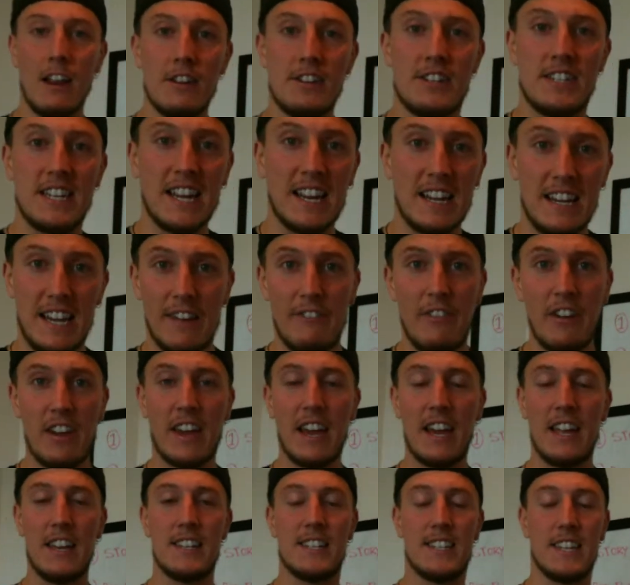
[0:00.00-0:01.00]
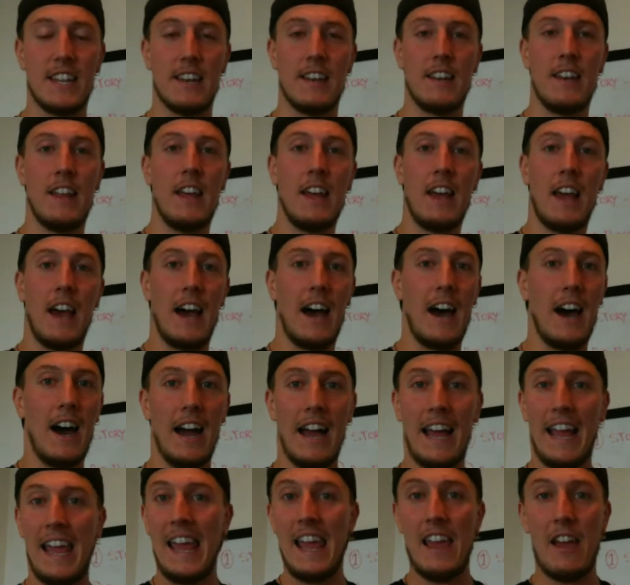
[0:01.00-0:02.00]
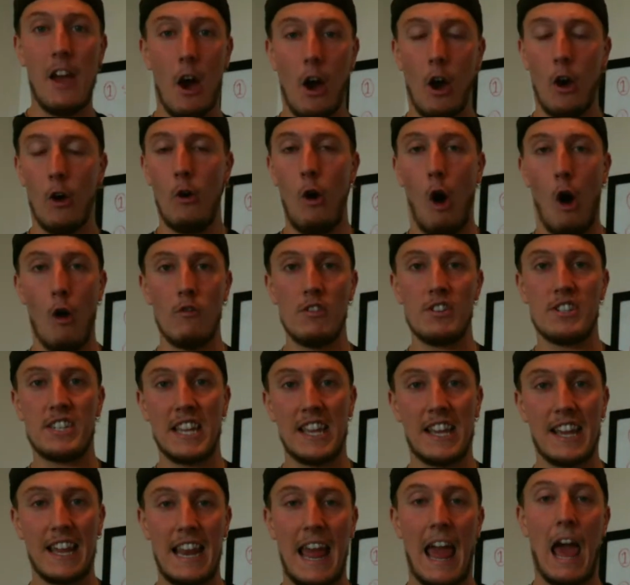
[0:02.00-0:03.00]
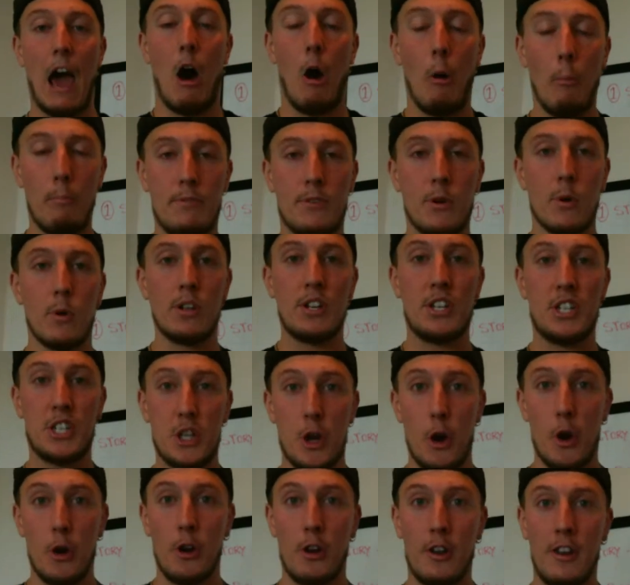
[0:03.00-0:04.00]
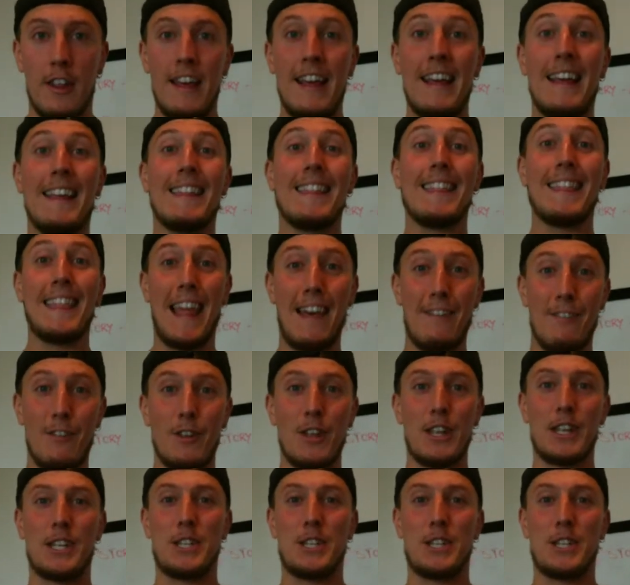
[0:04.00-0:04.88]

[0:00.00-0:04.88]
Significance and ego obviously can help to a certain level,